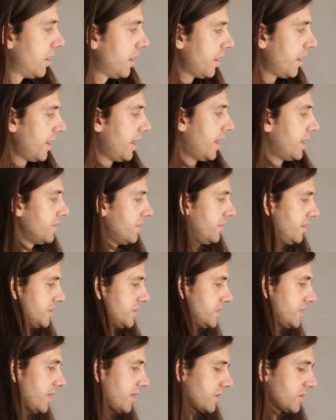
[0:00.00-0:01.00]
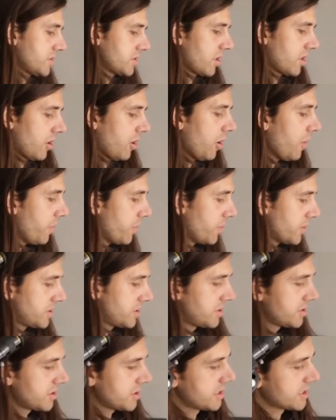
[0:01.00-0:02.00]
On this telescope,
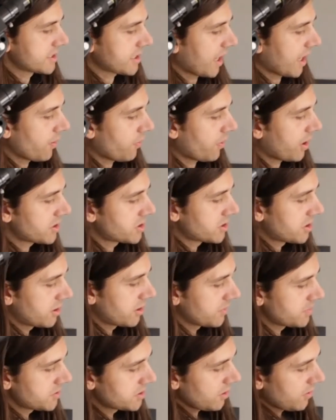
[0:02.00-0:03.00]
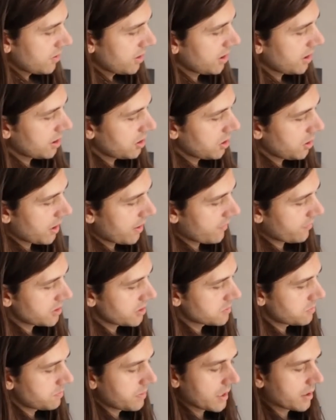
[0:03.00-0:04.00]
which is a Skywatcher Dobsonian, you have
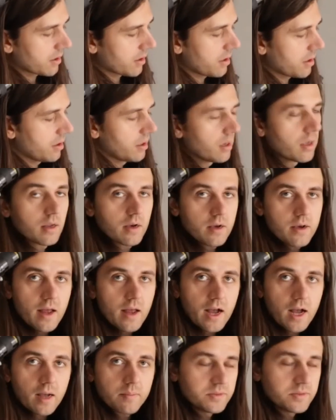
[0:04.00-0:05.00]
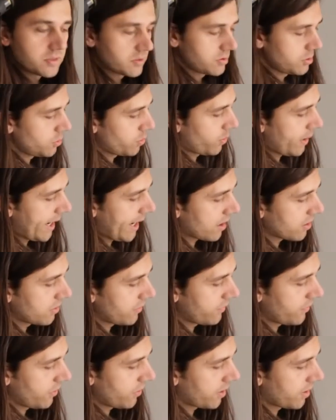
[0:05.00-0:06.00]
these bigger knobs to rack
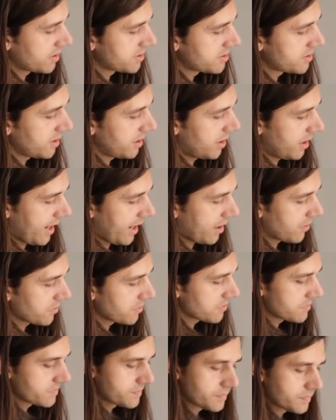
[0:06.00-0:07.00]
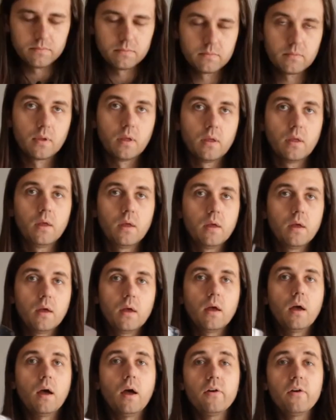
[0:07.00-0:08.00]
the focus in and out.
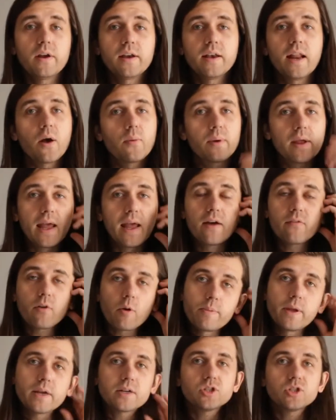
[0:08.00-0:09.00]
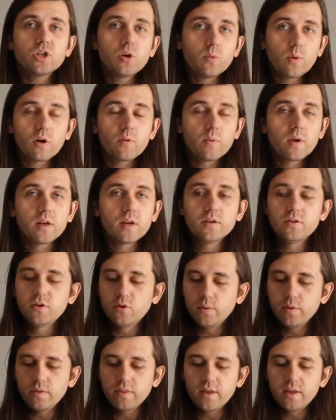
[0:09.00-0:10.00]
All right, now we have our picture. What are we going to
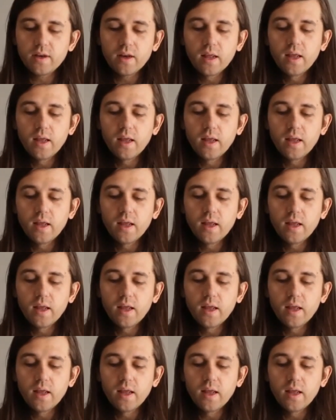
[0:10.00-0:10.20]
do with it?